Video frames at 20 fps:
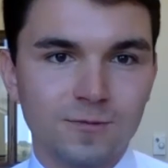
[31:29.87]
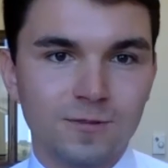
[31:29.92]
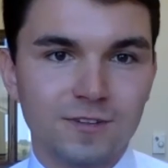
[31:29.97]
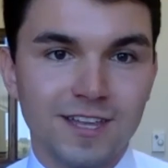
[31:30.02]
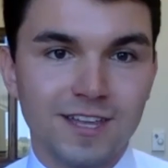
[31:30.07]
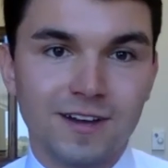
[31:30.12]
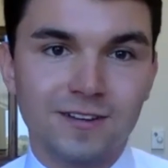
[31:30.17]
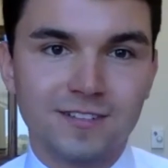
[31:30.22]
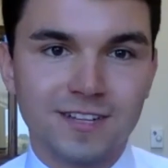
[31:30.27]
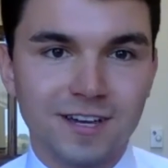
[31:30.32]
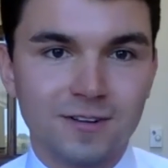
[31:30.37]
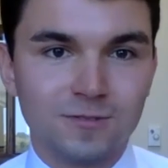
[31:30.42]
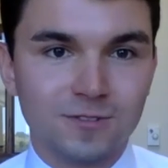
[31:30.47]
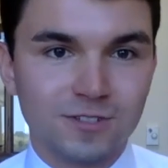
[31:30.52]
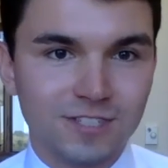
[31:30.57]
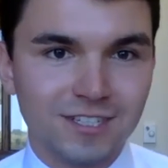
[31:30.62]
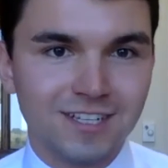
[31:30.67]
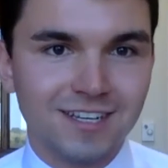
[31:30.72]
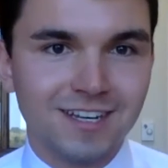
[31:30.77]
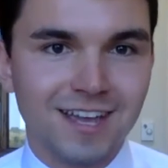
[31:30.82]
with downtown
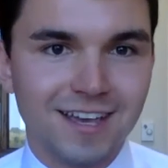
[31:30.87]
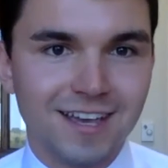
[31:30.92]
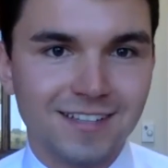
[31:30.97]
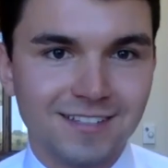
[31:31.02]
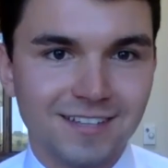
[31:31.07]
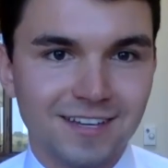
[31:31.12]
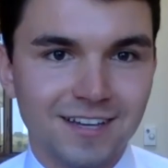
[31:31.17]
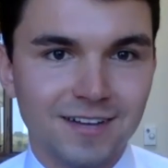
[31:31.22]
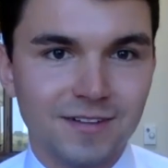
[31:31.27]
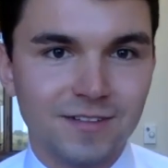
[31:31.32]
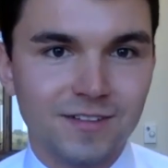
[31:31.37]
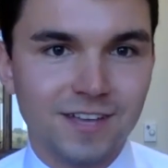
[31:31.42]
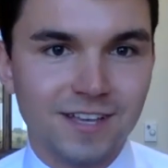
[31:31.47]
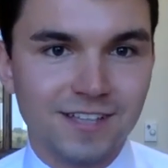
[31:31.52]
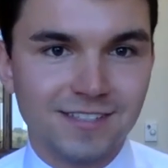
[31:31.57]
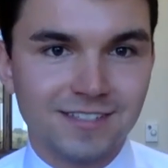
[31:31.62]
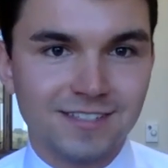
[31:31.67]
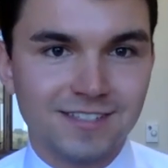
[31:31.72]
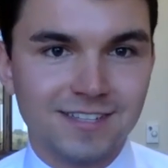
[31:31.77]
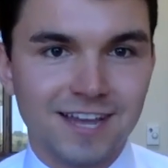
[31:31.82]
Racine as
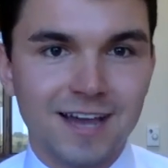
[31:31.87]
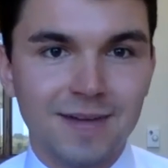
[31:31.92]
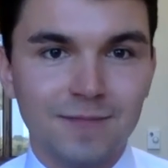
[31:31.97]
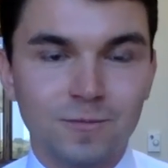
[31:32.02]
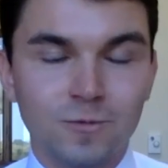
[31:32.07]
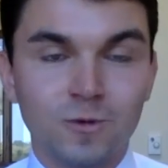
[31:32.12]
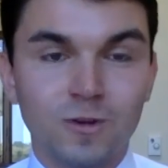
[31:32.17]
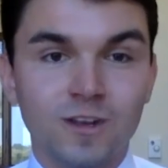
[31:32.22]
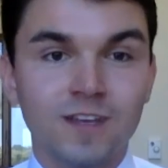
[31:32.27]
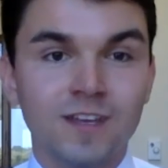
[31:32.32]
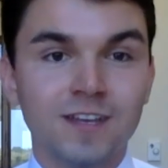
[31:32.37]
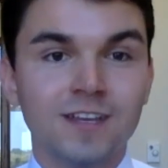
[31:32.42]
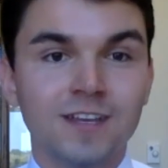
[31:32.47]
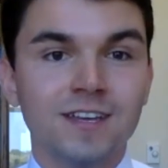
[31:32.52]
a stop would